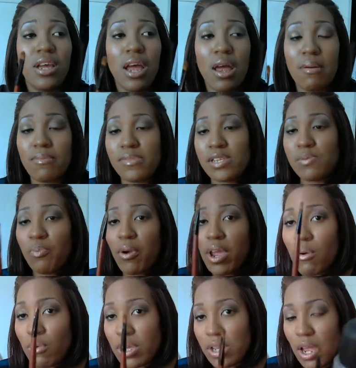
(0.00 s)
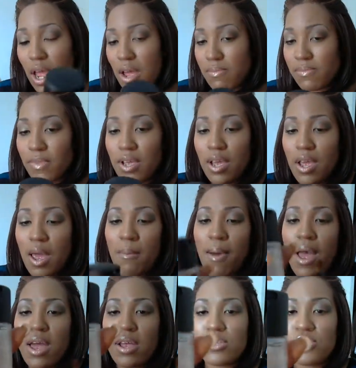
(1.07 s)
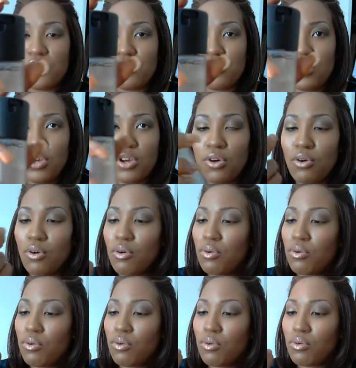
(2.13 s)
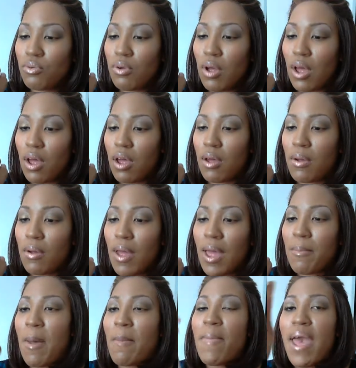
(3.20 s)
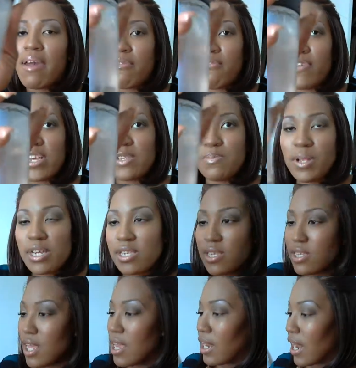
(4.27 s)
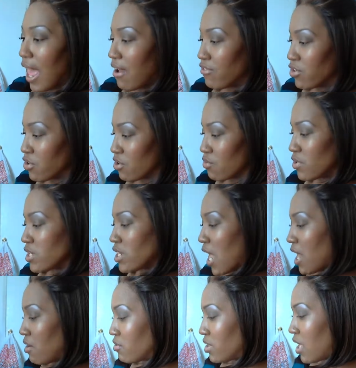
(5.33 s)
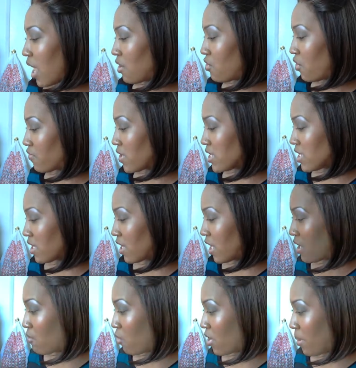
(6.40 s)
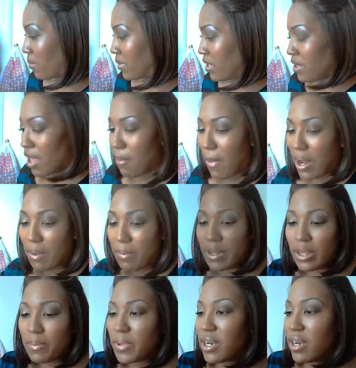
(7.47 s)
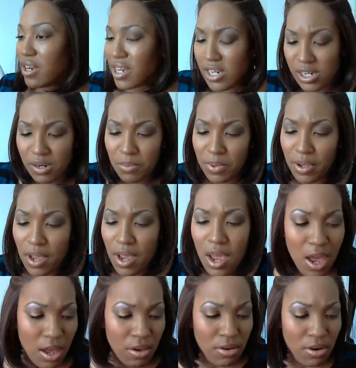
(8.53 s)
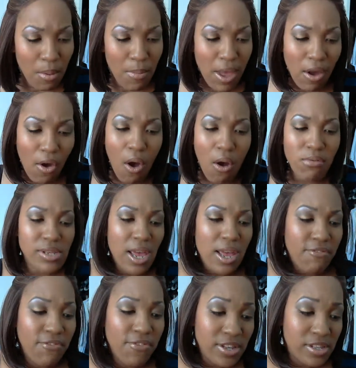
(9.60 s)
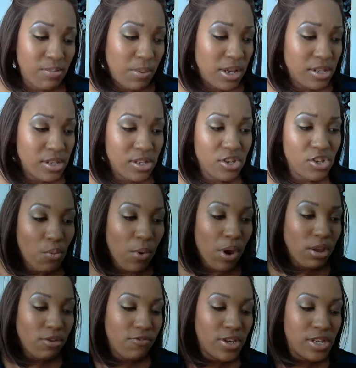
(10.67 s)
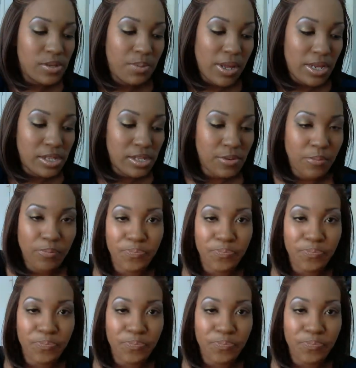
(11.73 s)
um, spray it with um, my studio uh my mac fix plus in lavender which i don't think i don't know if they sell that anymore i believe that might have been limited edition but you know mac always had fix plus just a regular fix plus